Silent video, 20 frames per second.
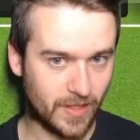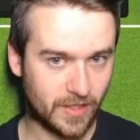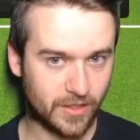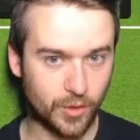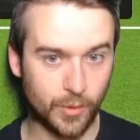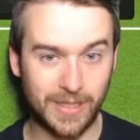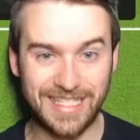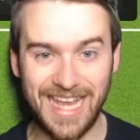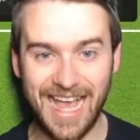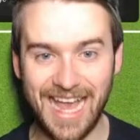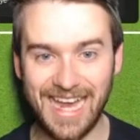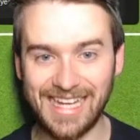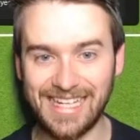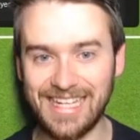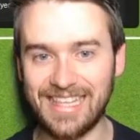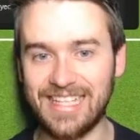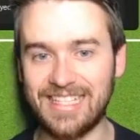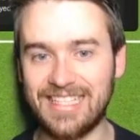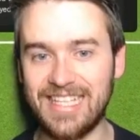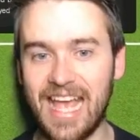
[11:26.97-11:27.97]
So second
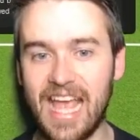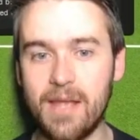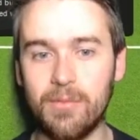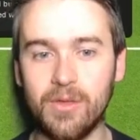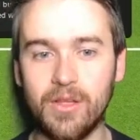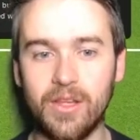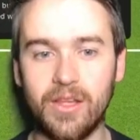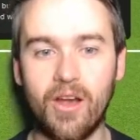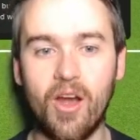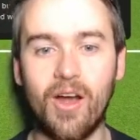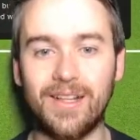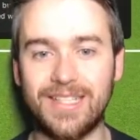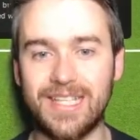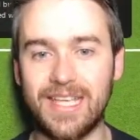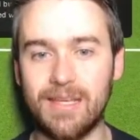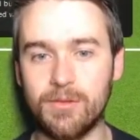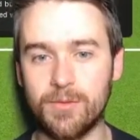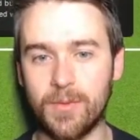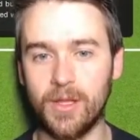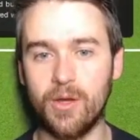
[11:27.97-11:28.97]
in the table, there are
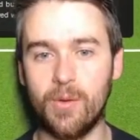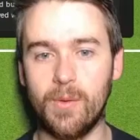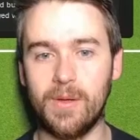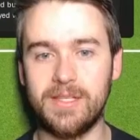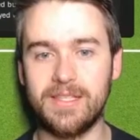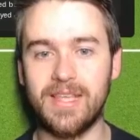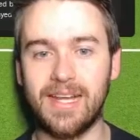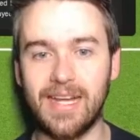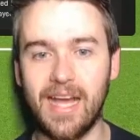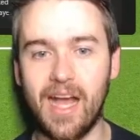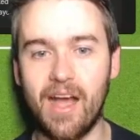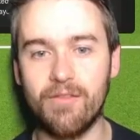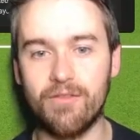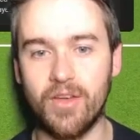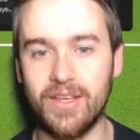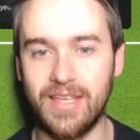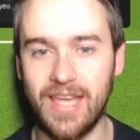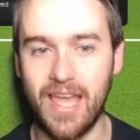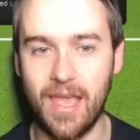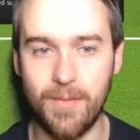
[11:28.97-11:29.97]
teams below us that have
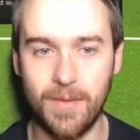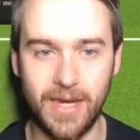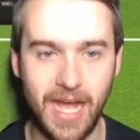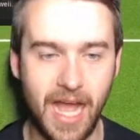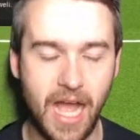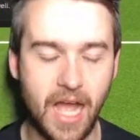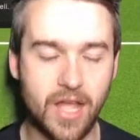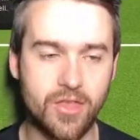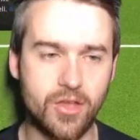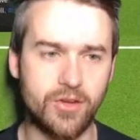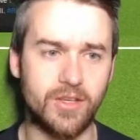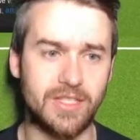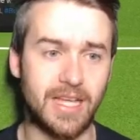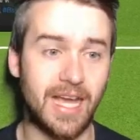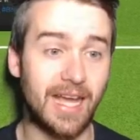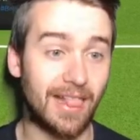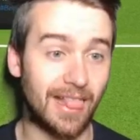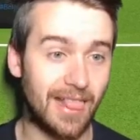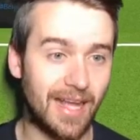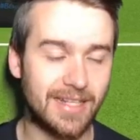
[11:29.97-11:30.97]
a game in hand on us.
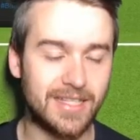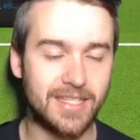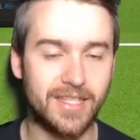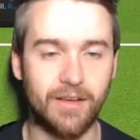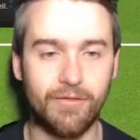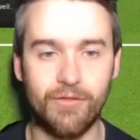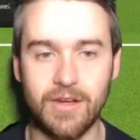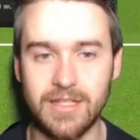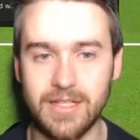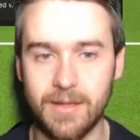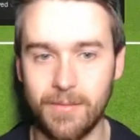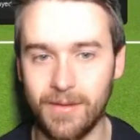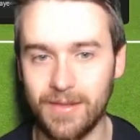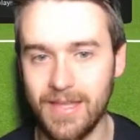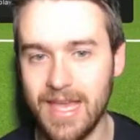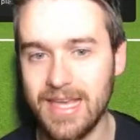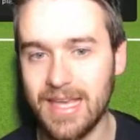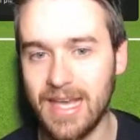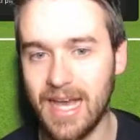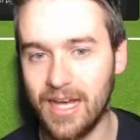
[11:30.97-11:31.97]
Atalanta, for example,
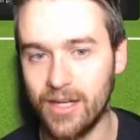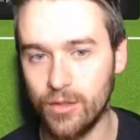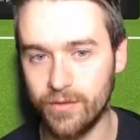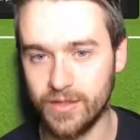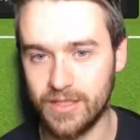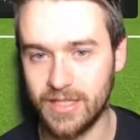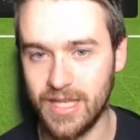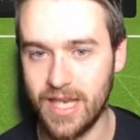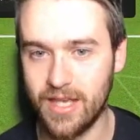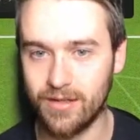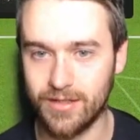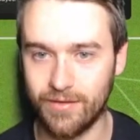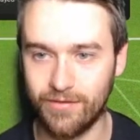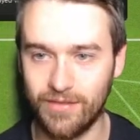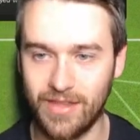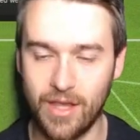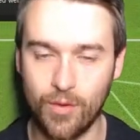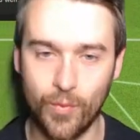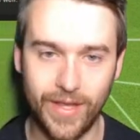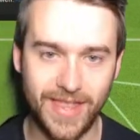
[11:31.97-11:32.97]
they can overtake us if
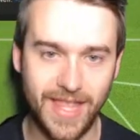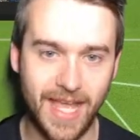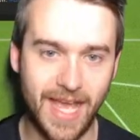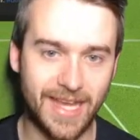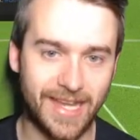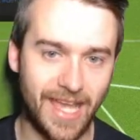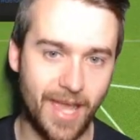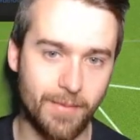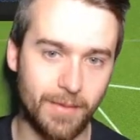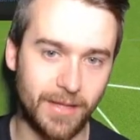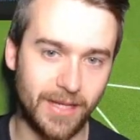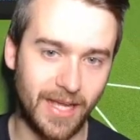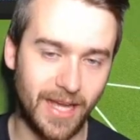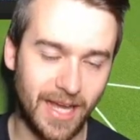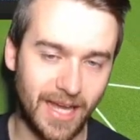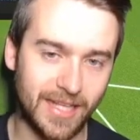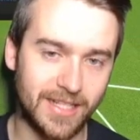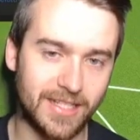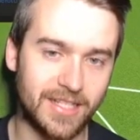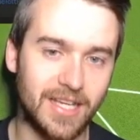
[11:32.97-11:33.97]
they win their game in
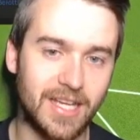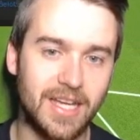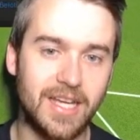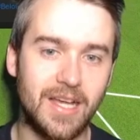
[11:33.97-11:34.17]
hand.